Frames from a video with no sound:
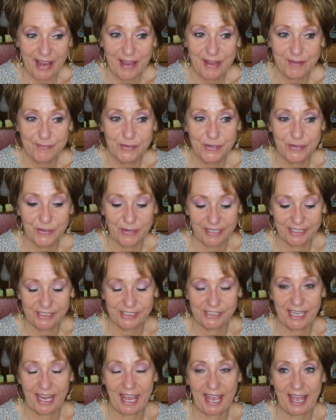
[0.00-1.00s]
I'm going
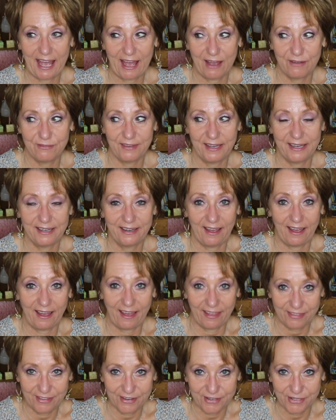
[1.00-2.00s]
to have in
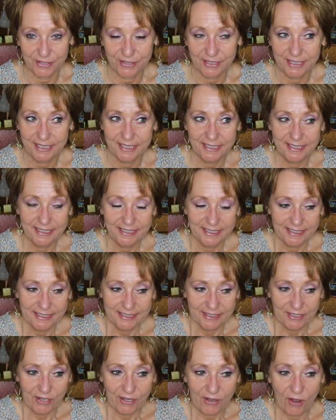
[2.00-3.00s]
other
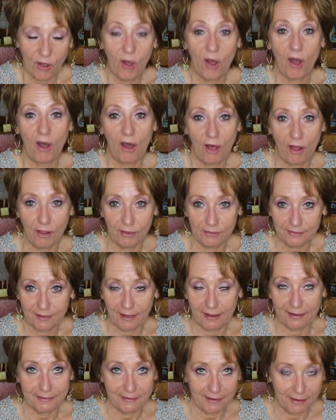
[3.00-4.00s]
haul,
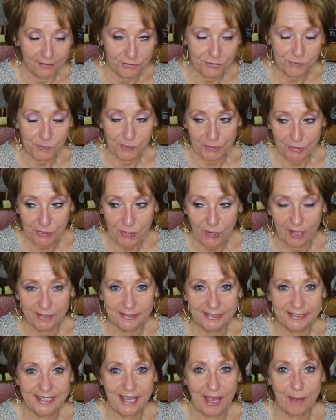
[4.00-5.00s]
I guess you want to
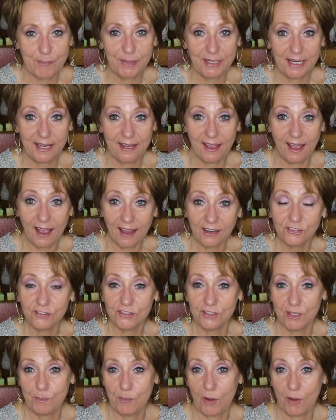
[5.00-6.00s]
call it that, but I actually